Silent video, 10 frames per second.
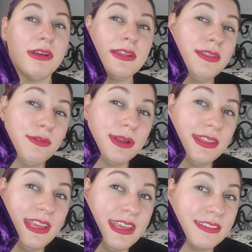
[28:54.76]
another one
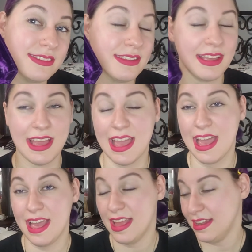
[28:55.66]
of these,
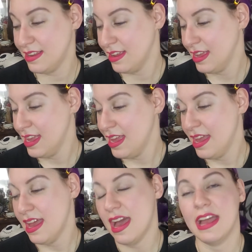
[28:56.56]
and
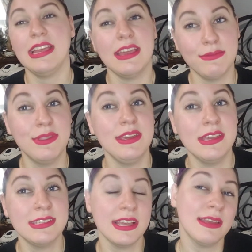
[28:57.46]
I gave
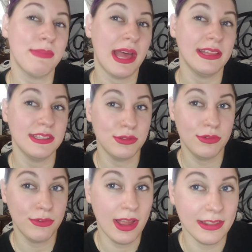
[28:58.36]
the second palette to
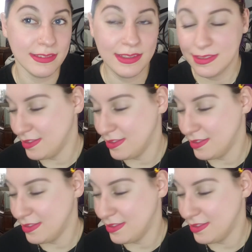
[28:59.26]
a friend.